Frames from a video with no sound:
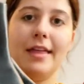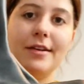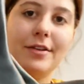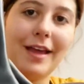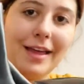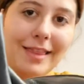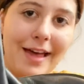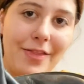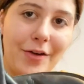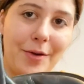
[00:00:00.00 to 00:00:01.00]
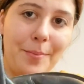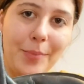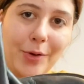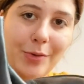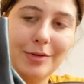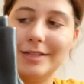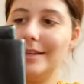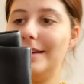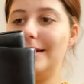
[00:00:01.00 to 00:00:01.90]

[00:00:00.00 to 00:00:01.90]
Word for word: And they're like a leather boot.